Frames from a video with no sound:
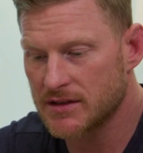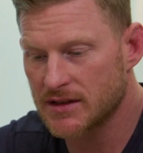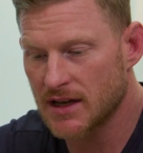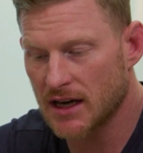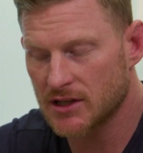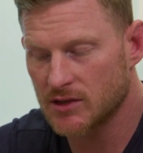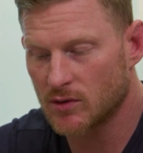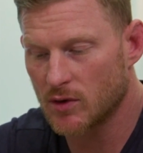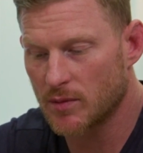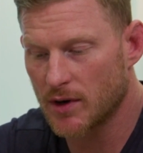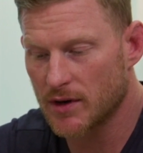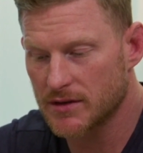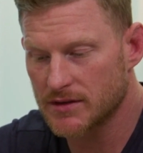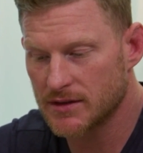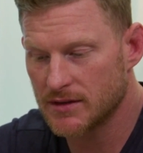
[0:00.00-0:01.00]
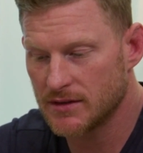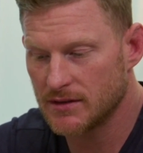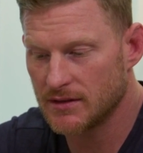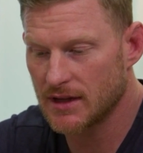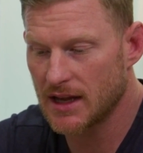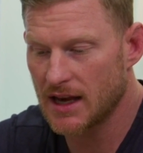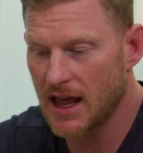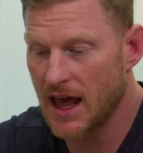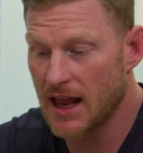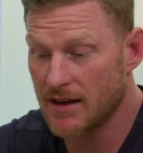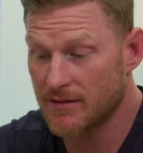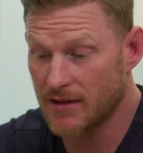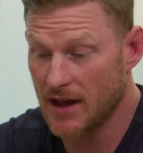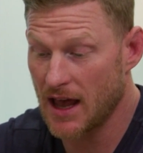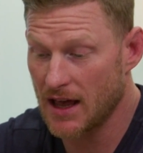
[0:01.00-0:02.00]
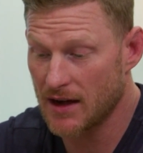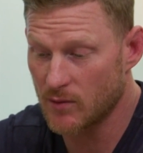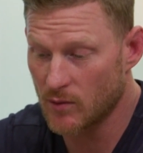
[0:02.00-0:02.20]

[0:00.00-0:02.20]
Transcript: sexual person and have had